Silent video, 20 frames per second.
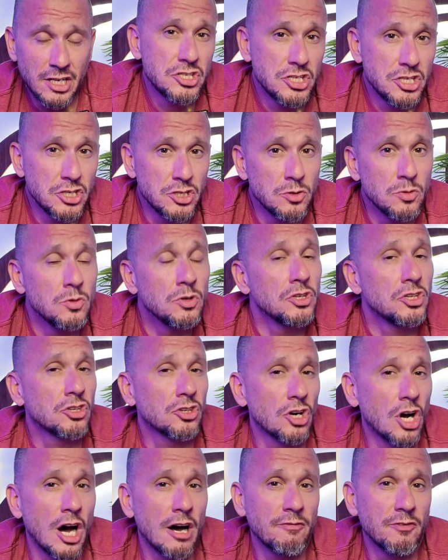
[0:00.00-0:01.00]
two,
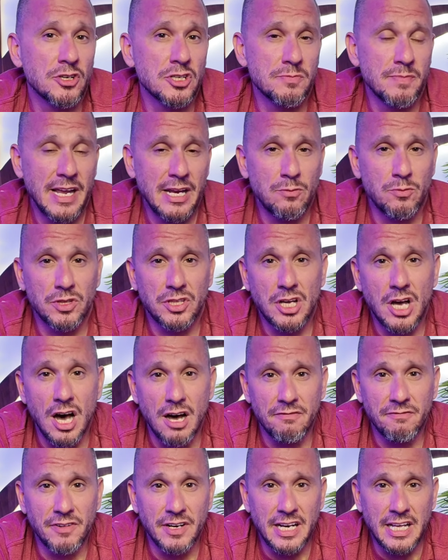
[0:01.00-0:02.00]
your offer's made with
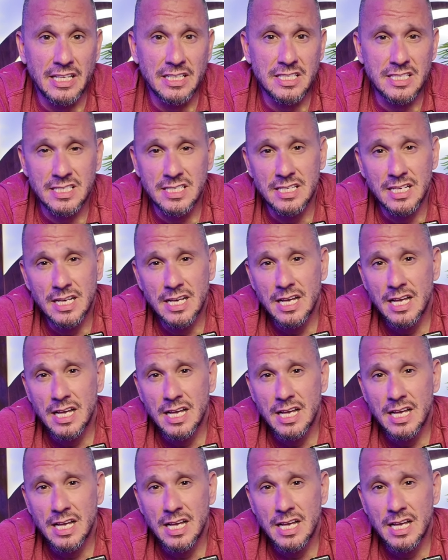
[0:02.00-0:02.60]
confidence,